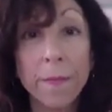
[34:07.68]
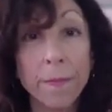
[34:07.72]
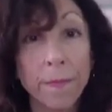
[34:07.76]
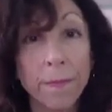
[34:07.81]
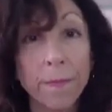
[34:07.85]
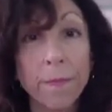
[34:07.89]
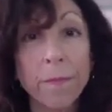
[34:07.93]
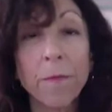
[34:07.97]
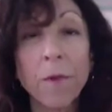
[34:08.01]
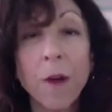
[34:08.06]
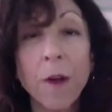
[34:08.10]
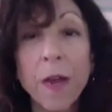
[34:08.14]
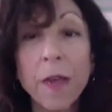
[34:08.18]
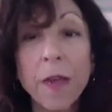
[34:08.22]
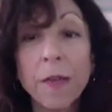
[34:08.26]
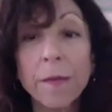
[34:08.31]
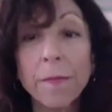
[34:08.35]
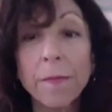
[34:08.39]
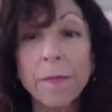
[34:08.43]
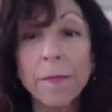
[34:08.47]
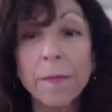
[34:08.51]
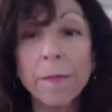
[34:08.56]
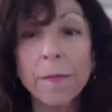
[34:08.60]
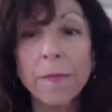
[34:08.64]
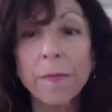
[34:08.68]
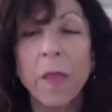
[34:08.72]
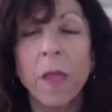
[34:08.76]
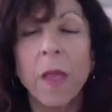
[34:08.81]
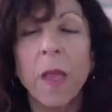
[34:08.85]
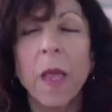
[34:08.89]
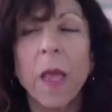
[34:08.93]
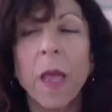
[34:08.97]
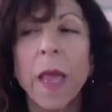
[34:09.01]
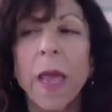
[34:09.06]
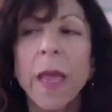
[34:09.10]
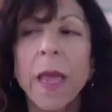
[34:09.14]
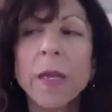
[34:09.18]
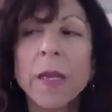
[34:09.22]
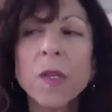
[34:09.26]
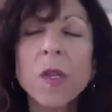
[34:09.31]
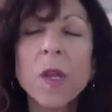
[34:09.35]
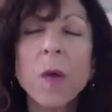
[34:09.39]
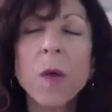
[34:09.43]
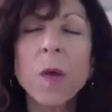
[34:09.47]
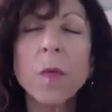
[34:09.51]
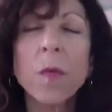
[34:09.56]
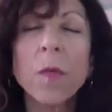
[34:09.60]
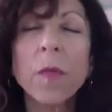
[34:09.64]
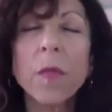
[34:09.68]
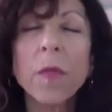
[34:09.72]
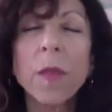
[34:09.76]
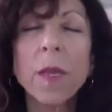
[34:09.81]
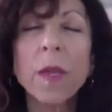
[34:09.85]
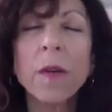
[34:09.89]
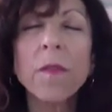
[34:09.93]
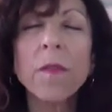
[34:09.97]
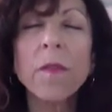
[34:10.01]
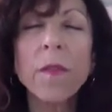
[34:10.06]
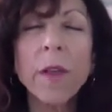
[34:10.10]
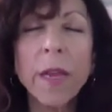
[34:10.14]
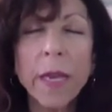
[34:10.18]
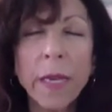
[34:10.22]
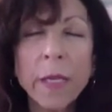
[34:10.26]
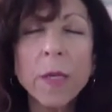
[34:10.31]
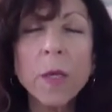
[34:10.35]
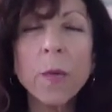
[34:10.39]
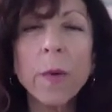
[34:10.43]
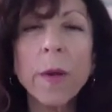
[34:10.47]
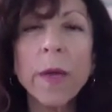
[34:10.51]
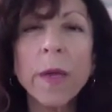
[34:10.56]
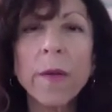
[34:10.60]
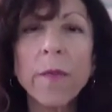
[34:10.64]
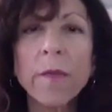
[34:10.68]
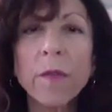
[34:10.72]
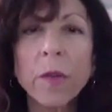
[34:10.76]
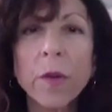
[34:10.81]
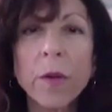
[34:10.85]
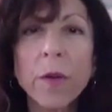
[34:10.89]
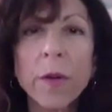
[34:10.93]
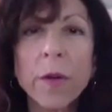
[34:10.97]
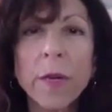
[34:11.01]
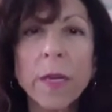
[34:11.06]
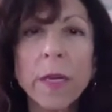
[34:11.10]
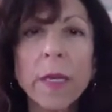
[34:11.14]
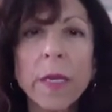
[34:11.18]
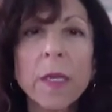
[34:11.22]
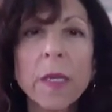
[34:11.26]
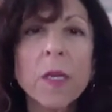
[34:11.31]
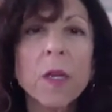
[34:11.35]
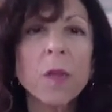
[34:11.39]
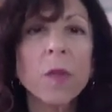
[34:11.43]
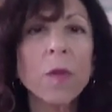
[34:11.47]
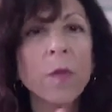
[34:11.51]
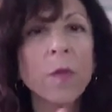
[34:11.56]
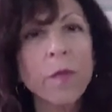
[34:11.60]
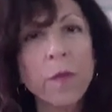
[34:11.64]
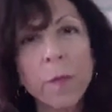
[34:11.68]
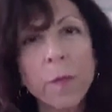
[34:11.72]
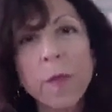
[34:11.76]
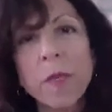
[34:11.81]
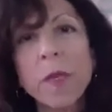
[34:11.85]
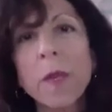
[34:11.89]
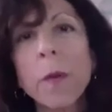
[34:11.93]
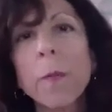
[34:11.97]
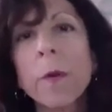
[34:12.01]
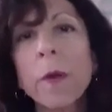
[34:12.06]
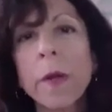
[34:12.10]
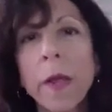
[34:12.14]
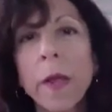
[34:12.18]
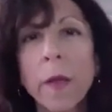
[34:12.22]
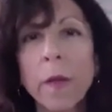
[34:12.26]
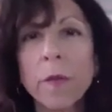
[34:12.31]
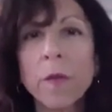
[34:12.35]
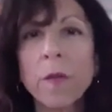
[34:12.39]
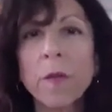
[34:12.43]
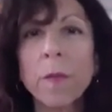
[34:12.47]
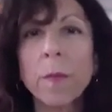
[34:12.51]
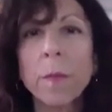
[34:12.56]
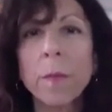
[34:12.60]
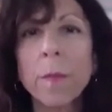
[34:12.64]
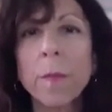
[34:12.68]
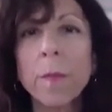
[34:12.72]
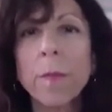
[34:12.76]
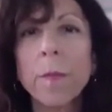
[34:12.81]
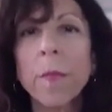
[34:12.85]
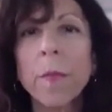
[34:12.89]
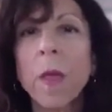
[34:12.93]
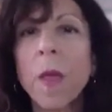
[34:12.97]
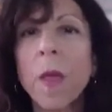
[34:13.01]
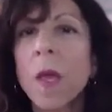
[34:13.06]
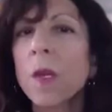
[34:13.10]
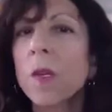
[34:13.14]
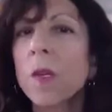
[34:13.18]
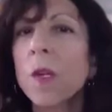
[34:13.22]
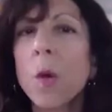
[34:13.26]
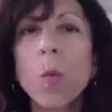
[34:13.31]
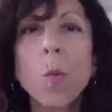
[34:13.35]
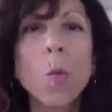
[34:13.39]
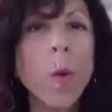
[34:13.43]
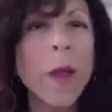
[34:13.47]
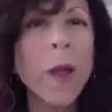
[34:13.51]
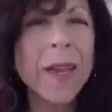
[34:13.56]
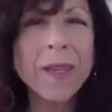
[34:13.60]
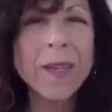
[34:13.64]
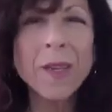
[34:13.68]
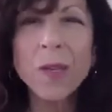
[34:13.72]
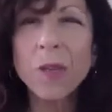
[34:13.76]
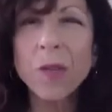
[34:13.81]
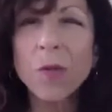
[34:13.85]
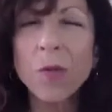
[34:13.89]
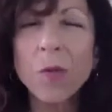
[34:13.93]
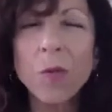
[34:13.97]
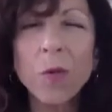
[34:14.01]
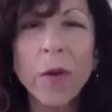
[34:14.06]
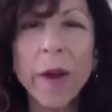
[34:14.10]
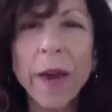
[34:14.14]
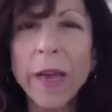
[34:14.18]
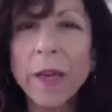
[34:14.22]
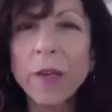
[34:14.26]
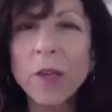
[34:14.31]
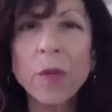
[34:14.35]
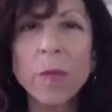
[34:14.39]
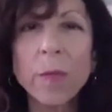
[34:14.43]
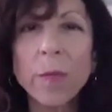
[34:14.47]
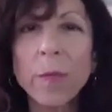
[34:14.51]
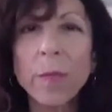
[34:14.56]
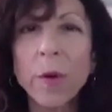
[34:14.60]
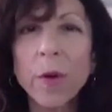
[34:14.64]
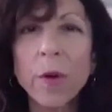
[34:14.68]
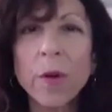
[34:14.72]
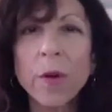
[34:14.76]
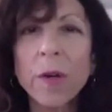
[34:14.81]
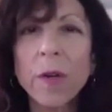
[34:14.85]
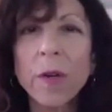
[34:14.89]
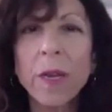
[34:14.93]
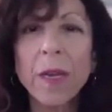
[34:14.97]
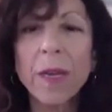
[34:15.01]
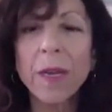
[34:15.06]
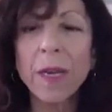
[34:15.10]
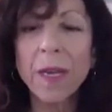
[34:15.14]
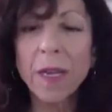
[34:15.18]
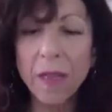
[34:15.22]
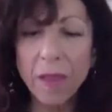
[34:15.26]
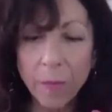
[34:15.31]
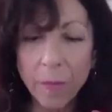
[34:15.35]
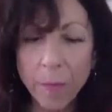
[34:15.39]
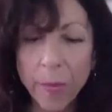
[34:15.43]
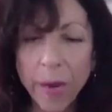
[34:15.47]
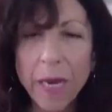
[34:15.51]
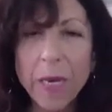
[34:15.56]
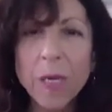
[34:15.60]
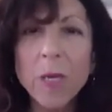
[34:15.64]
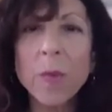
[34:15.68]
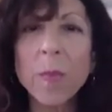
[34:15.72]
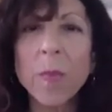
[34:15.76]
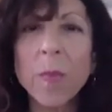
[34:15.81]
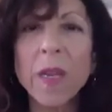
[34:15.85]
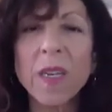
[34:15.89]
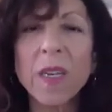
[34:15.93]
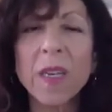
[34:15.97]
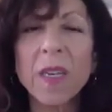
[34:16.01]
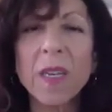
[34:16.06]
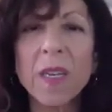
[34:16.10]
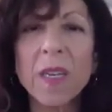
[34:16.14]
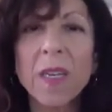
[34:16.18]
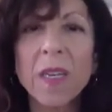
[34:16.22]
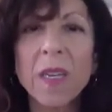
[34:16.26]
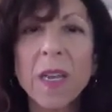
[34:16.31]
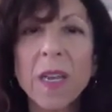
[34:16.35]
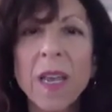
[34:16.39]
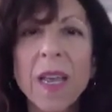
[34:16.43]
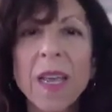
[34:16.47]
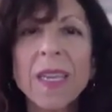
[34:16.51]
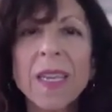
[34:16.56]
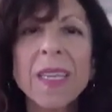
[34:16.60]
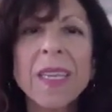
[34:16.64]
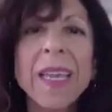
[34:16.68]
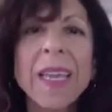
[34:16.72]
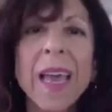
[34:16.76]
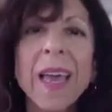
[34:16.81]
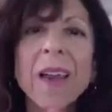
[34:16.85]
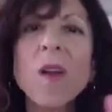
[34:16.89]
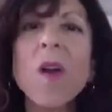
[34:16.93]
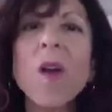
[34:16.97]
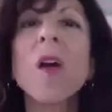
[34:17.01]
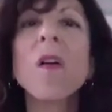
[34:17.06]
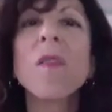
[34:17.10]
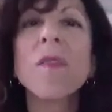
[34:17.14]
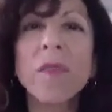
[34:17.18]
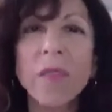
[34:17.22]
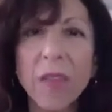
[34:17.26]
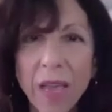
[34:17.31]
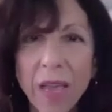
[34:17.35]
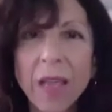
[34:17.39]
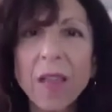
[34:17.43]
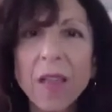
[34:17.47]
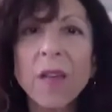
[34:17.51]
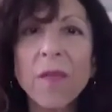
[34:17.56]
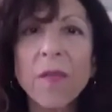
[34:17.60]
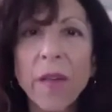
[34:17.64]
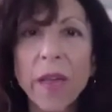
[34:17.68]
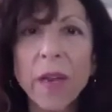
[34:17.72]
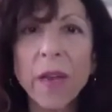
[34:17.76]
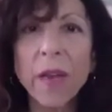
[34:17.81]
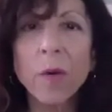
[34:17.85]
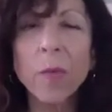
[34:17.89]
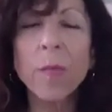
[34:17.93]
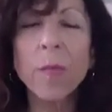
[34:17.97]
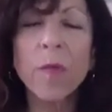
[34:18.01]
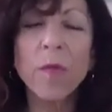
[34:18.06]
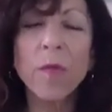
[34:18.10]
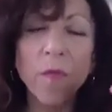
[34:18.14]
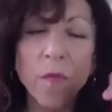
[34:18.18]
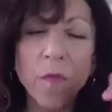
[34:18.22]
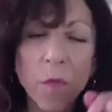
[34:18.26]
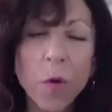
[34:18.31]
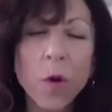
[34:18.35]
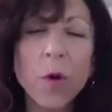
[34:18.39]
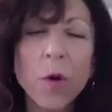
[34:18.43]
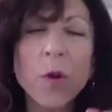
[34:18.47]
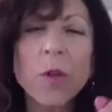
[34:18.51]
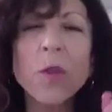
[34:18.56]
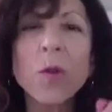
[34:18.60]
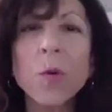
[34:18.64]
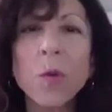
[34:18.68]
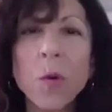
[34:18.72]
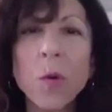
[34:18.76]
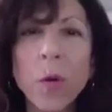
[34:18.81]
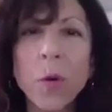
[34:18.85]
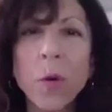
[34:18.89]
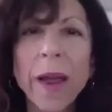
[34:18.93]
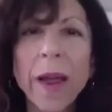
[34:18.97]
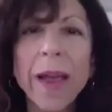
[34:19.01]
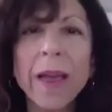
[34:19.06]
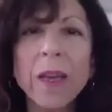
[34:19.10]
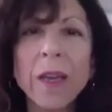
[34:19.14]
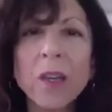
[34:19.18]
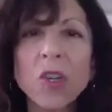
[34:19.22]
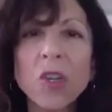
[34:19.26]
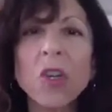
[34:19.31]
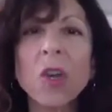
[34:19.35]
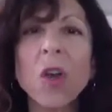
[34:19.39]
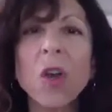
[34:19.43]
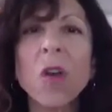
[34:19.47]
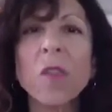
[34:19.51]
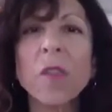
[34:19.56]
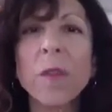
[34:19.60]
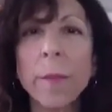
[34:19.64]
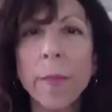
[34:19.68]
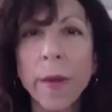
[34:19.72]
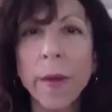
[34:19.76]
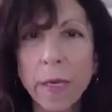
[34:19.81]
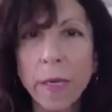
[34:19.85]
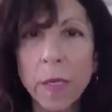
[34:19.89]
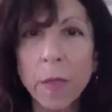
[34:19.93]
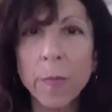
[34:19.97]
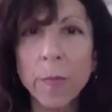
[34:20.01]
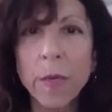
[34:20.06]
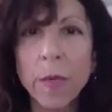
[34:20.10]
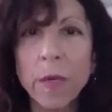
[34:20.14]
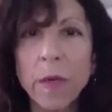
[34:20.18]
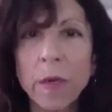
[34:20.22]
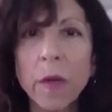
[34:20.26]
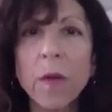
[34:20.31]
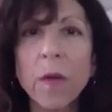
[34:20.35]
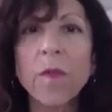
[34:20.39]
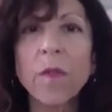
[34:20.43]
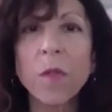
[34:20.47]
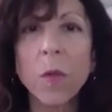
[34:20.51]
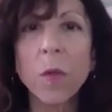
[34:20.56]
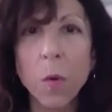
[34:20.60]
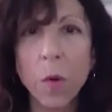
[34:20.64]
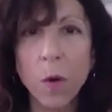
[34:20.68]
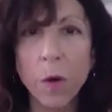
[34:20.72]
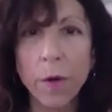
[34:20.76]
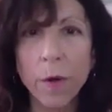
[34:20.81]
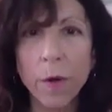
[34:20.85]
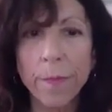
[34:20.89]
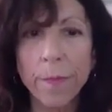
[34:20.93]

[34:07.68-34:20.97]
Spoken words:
right? And so the advanced way of learning is to learn from someone else. Don't wait till you crash and burn and hit the basement. Get off the elevator before you crash on the basement floor.